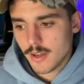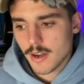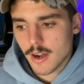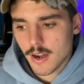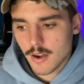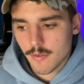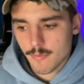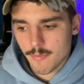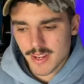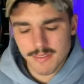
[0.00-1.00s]

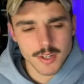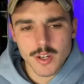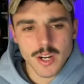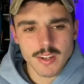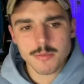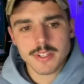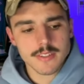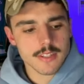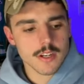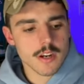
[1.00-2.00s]
Um, if you agree with me,
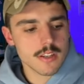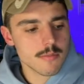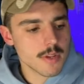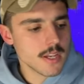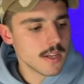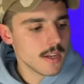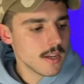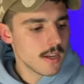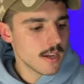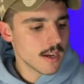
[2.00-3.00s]
disagree with me,
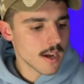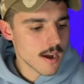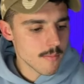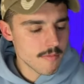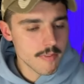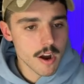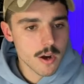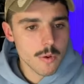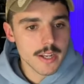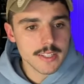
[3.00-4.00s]
um,
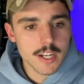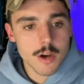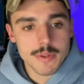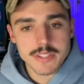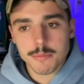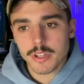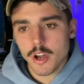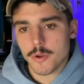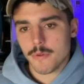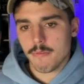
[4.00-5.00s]
fire away in the comments
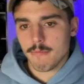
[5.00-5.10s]
below.